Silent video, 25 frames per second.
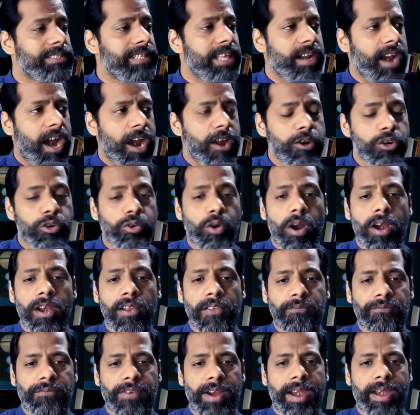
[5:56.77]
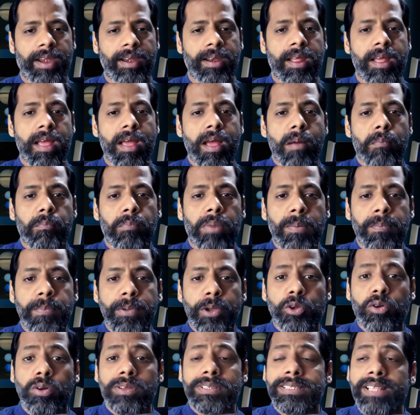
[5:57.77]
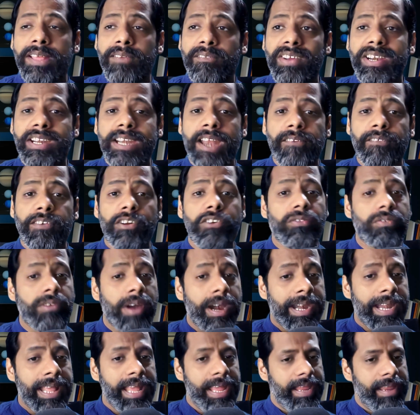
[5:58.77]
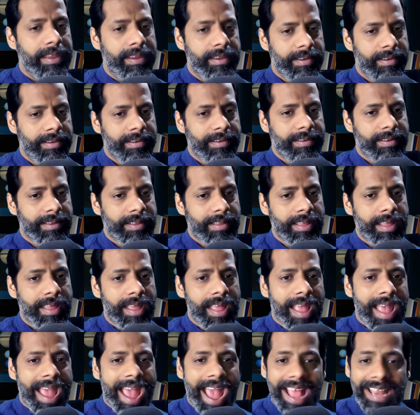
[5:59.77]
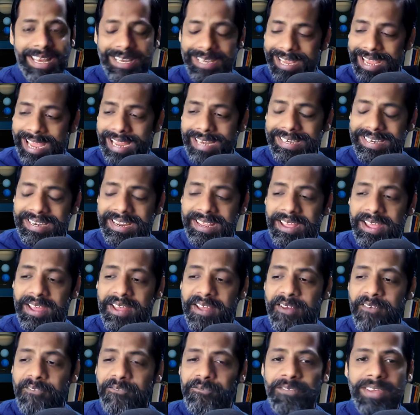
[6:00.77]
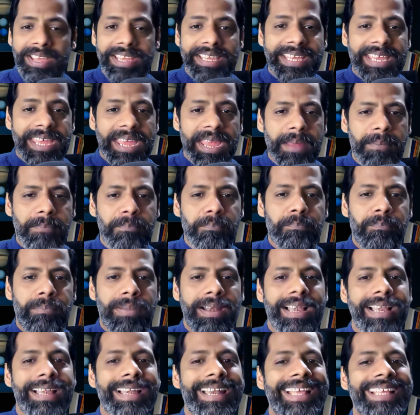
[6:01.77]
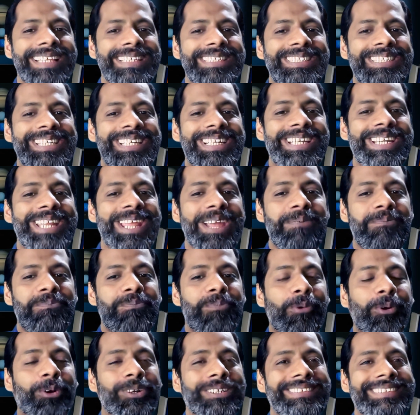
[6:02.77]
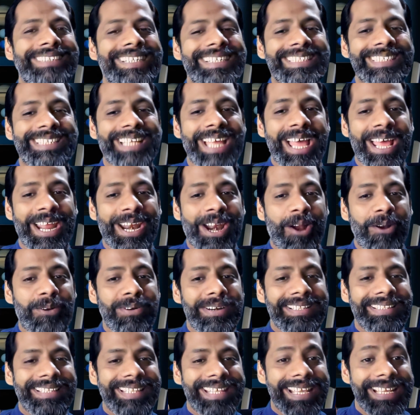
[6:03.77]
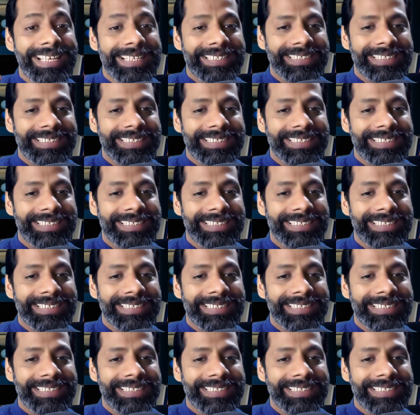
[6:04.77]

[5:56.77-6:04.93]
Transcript: are unqualified, but because they were never ready. And yet, we keep building GTM motions around these